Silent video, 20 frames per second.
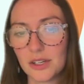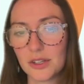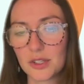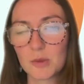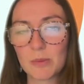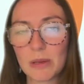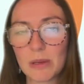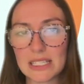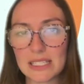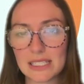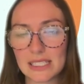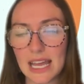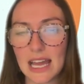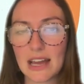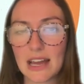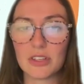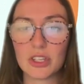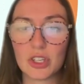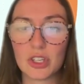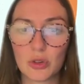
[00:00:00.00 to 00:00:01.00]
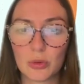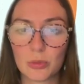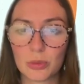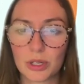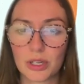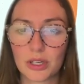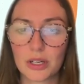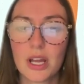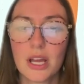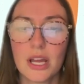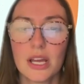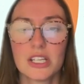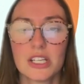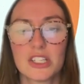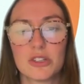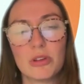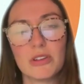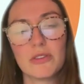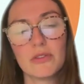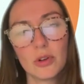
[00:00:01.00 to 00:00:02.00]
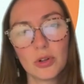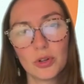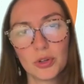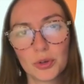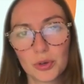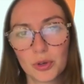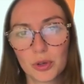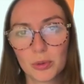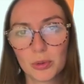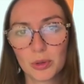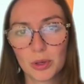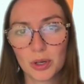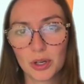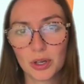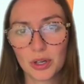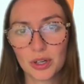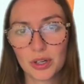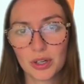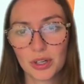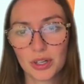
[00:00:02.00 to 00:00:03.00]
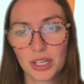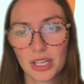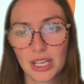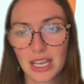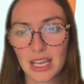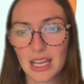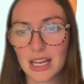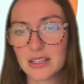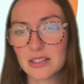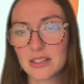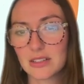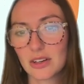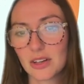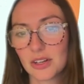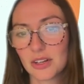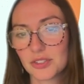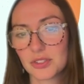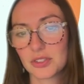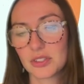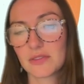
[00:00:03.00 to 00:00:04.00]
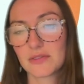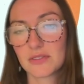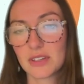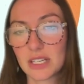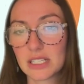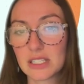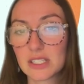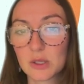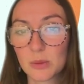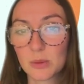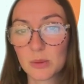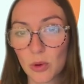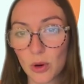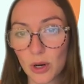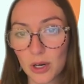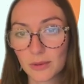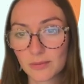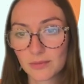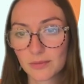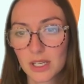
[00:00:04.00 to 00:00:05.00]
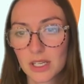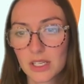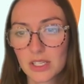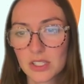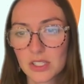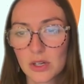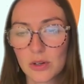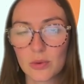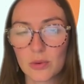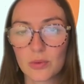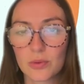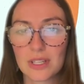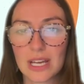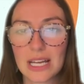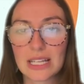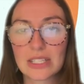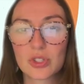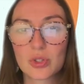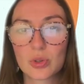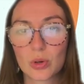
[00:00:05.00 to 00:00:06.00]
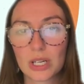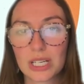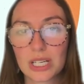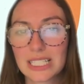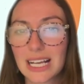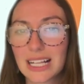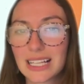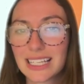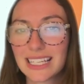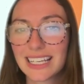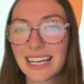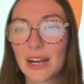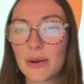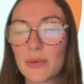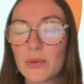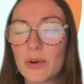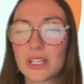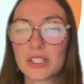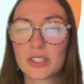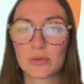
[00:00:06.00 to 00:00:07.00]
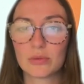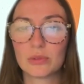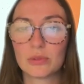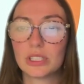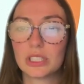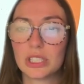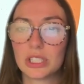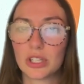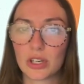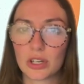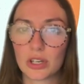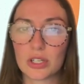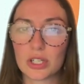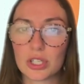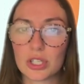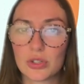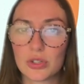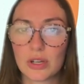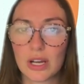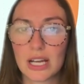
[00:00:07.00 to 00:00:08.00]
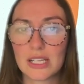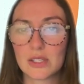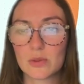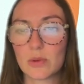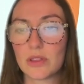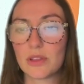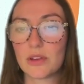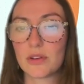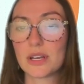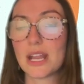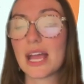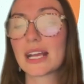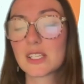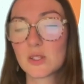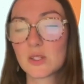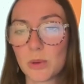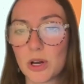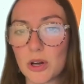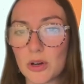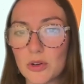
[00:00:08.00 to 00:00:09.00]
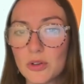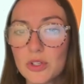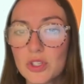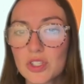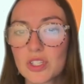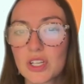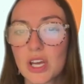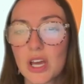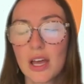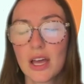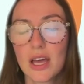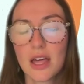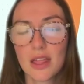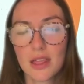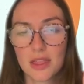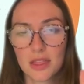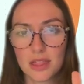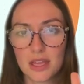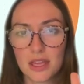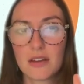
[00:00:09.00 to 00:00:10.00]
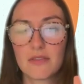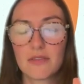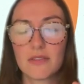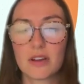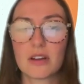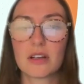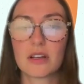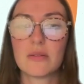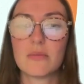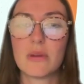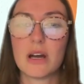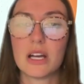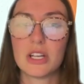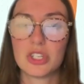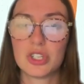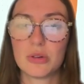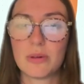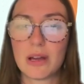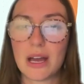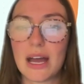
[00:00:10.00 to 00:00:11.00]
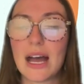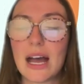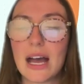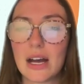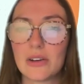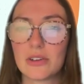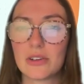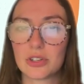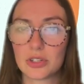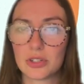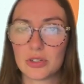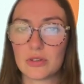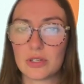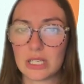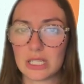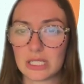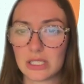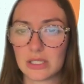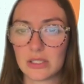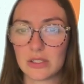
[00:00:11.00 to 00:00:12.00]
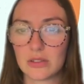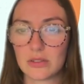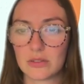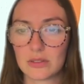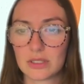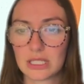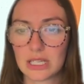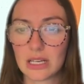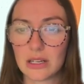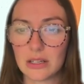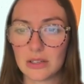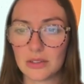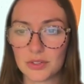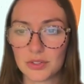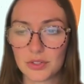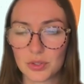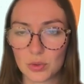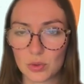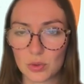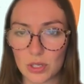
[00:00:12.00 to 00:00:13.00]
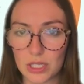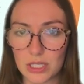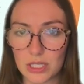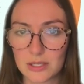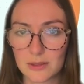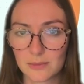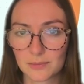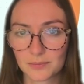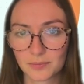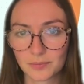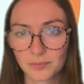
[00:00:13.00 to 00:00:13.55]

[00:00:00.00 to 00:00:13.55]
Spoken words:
space to have humor, to be vulnerable, and also to find support. So that storytelling, I want to really encourage you guys with your next post. Think very much about how you're going to tell stories.